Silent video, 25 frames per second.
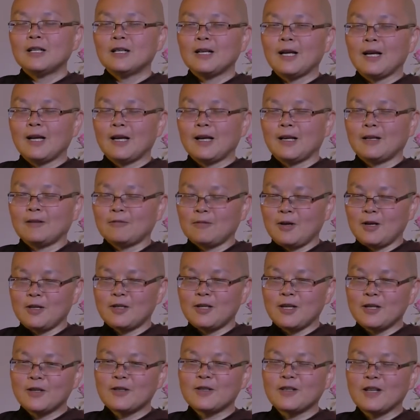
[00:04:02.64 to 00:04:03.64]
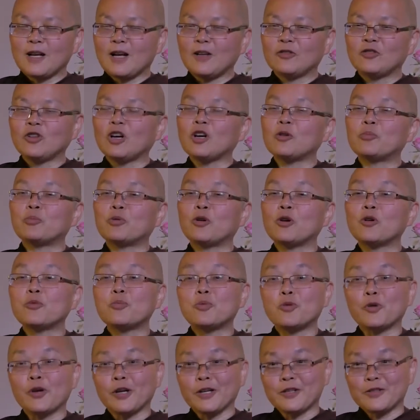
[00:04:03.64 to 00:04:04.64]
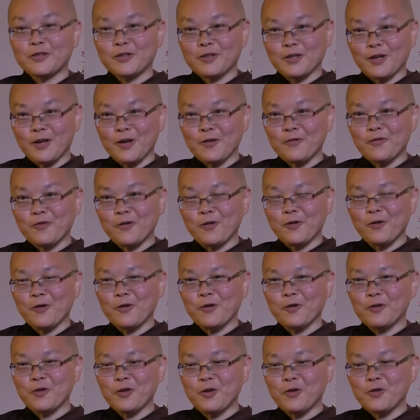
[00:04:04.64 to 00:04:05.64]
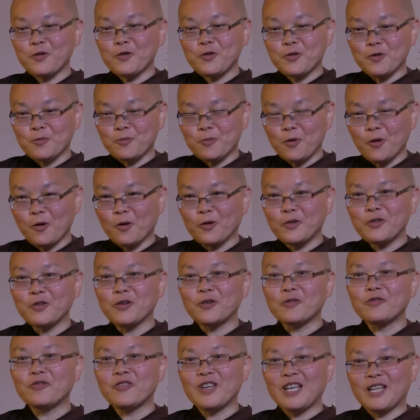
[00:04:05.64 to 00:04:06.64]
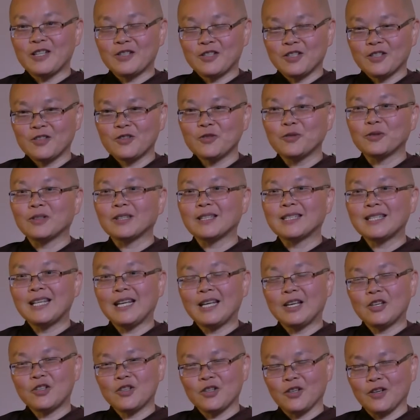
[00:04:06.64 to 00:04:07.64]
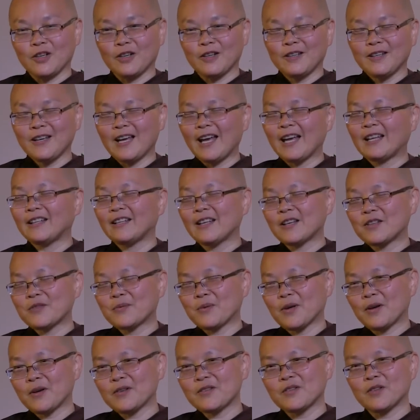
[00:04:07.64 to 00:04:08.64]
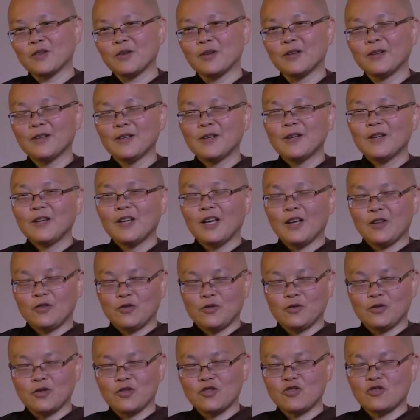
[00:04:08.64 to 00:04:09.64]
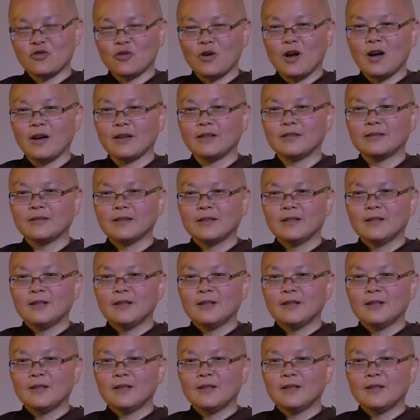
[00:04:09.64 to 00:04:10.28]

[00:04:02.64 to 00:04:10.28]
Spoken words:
it is not appropriate for you to point your feet to the teacher and as well as to the shrine.